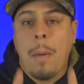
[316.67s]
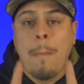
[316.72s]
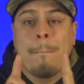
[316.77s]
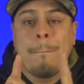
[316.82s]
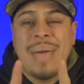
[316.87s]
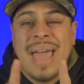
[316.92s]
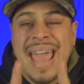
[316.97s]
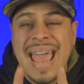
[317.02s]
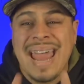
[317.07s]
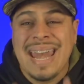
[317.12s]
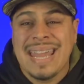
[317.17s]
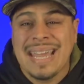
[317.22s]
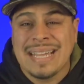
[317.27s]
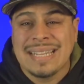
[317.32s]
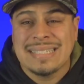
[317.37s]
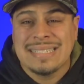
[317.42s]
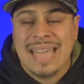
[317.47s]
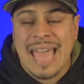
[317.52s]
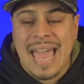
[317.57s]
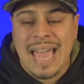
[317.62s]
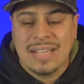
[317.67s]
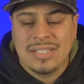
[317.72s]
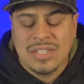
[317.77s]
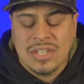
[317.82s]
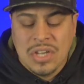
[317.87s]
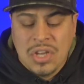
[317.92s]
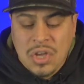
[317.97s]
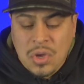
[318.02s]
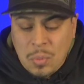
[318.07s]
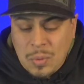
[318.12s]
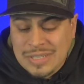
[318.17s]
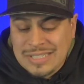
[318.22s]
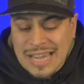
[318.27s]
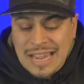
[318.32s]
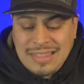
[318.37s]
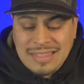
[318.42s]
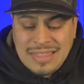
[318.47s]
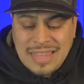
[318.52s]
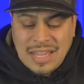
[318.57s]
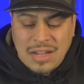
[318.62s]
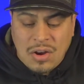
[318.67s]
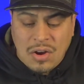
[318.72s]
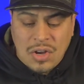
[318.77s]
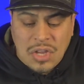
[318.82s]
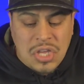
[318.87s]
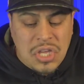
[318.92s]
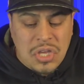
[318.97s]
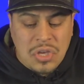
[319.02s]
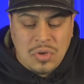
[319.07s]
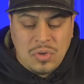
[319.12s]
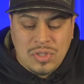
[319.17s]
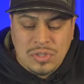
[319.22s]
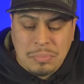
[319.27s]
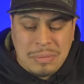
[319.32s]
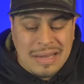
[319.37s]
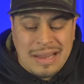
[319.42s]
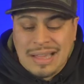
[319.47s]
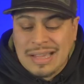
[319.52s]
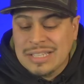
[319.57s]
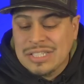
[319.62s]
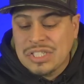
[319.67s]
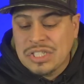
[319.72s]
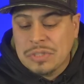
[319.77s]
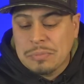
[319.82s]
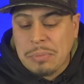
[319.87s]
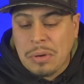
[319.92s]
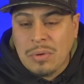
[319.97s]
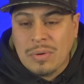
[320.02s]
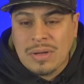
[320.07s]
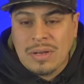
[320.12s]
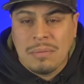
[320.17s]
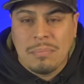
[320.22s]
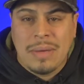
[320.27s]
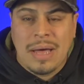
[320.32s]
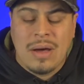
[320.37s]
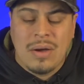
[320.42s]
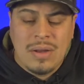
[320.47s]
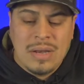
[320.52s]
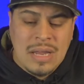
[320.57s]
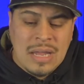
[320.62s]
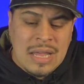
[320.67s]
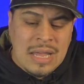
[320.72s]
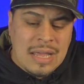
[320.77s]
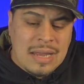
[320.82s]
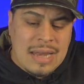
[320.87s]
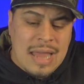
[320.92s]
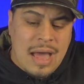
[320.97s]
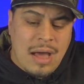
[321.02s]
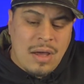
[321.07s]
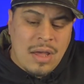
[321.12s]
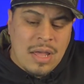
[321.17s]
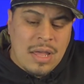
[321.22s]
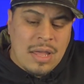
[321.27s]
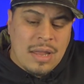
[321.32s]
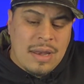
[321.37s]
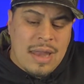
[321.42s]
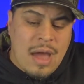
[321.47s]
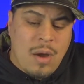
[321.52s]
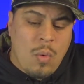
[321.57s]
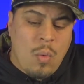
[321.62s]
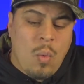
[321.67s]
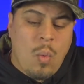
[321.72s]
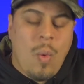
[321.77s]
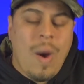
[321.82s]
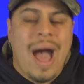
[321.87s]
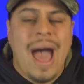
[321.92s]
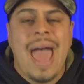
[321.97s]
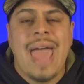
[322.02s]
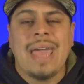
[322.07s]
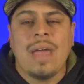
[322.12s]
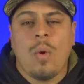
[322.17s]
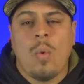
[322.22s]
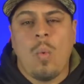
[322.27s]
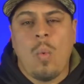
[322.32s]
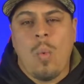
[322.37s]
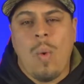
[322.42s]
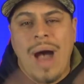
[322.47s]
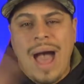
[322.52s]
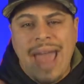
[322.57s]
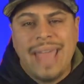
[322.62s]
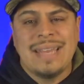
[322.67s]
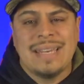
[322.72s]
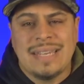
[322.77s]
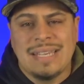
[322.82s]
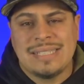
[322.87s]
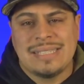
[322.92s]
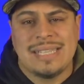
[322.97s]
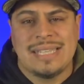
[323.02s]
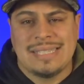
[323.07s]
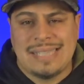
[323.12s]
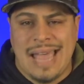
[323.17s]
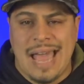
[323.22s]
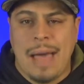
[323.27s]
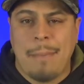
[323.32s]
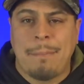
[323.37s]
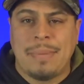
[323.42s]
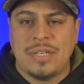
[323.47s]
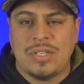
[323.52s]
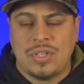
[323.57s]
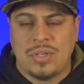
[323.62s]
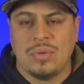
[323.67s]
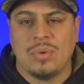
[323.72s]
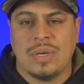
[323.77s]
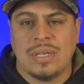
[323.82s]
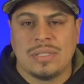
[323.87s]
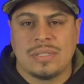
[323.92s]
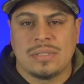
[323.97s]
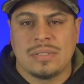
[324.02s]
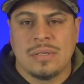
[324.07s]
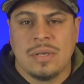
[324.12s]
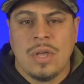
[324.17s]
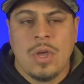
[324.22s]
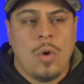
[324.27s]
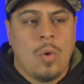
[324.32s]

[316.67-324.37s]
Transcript: panic attacks, which I think are huge but unspoken about. Now why does this happen to us?